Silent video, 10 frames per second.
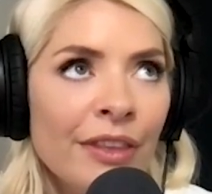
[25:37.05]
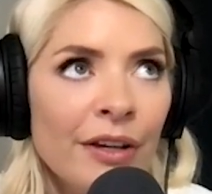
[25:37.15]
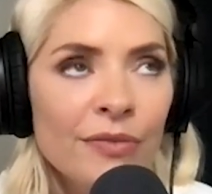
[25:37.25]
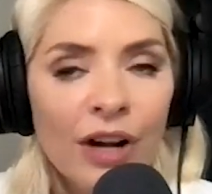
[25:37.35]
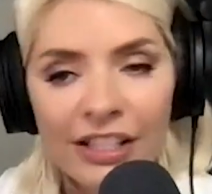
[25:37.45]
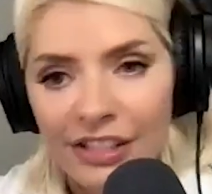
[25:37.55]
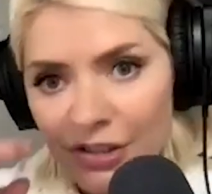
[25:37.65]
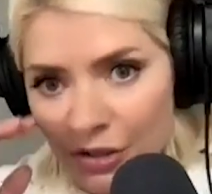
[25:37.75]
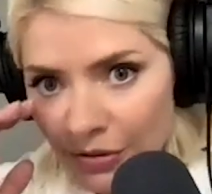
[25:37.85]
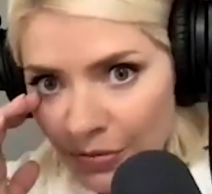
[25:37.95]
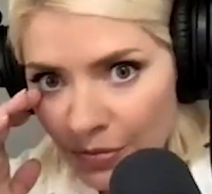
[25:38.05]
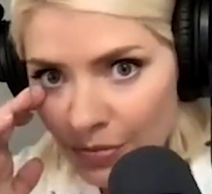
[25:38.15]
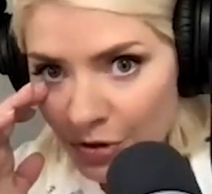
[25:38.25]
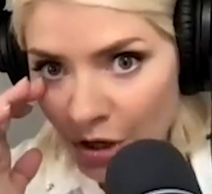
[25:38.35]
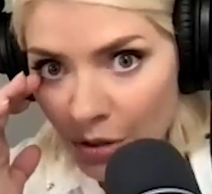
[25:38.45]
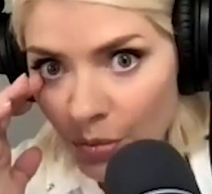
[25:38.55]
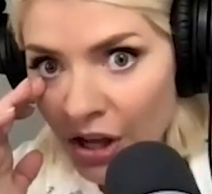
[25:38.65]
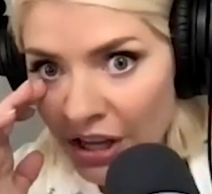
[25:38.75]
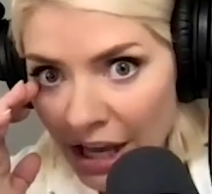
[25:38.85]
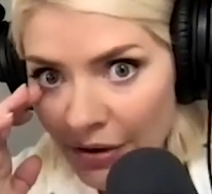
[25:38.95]
right, sort of trying to
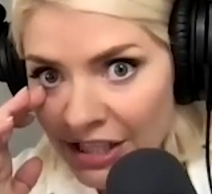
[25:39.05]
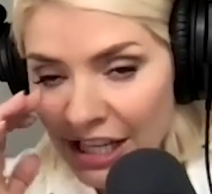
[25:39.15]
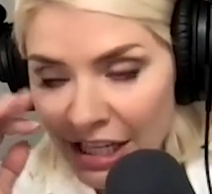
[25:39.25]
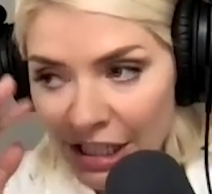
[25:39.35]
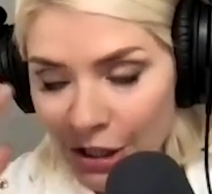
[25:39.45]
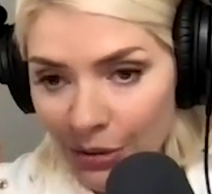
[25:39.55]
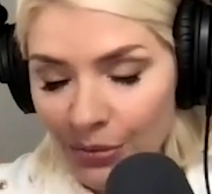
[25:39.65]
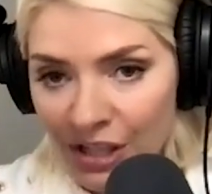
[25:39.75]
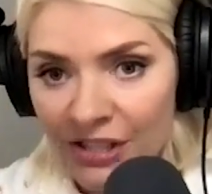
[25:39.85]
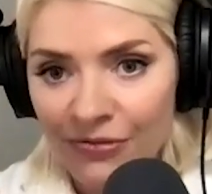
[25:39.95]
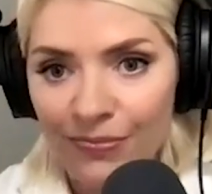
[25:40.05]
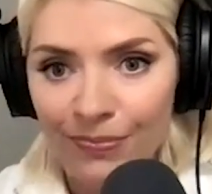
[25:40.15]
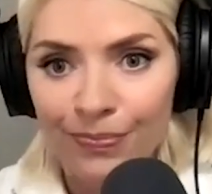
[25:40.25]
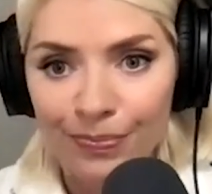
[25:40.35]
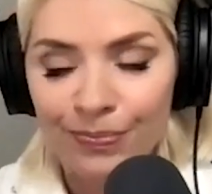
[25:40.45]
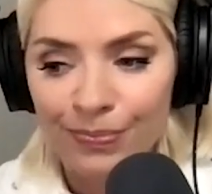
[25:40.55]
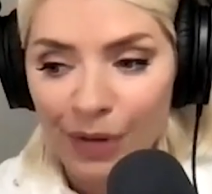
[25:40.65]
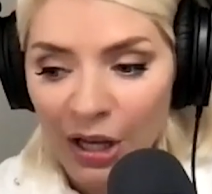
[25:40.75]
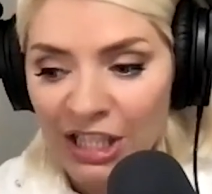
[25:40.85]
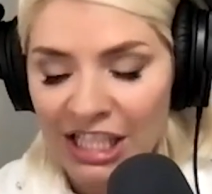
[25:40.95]
work out exactly who this
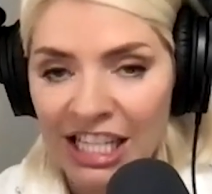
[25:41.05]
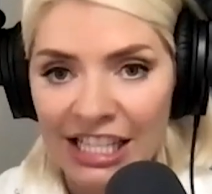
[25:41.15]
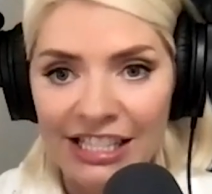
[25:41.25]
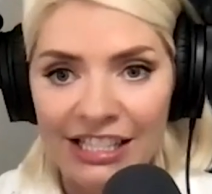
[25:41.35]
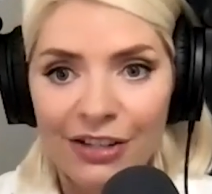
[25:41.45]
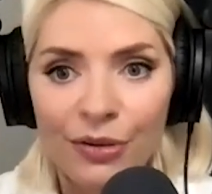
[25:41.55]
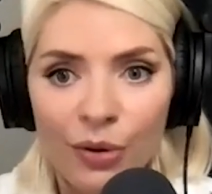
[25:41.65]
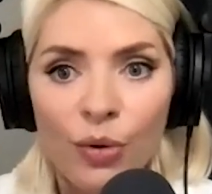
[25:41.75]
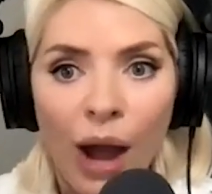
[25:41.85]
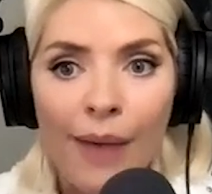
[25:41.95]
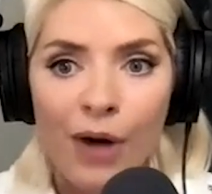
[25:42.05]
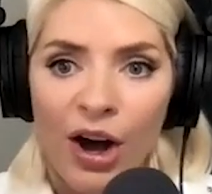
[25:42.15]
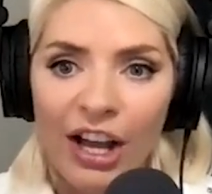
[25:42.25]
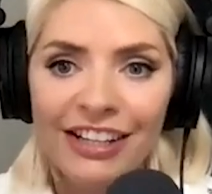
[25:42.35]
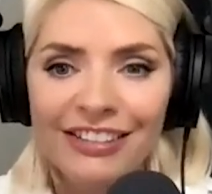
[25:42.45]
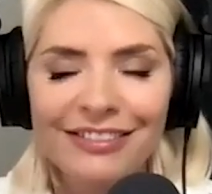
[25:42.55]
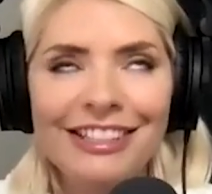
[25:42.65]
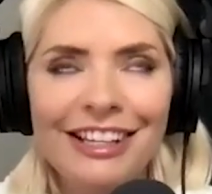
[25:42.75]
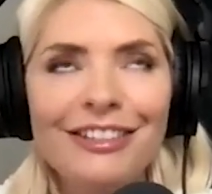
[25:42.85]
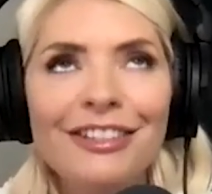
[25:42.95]
person is, who am I?
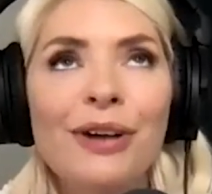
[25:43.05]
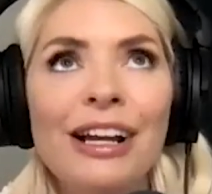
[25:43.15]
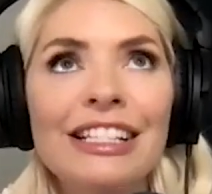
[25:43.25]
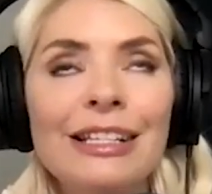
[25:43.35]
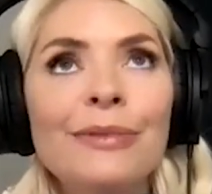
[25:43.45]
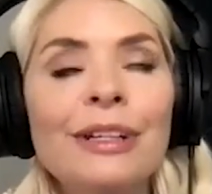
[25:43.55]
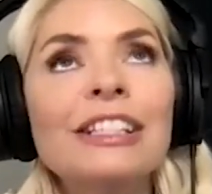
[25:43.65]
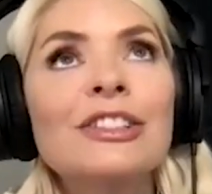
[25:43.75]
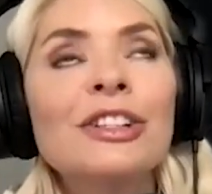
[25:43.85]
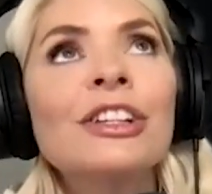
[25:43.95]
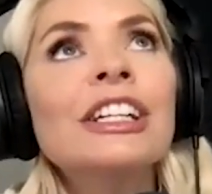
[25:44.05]
Sounds crazy, but it's true.